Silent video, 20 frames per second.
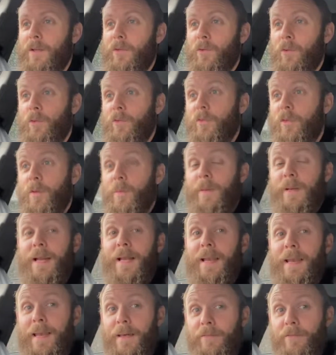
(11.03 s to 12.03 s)
It's also been
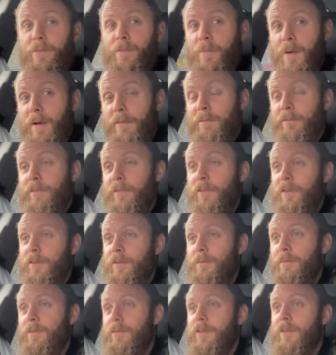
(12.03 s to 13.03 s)
11
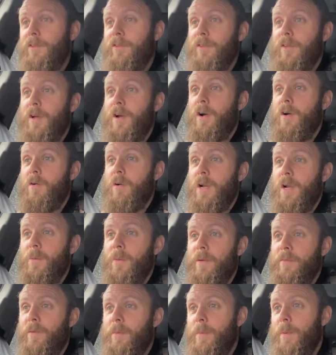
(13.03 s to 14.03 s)
months since the car went
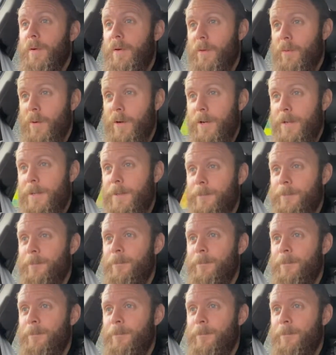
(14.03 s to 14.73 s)
away for bodywork.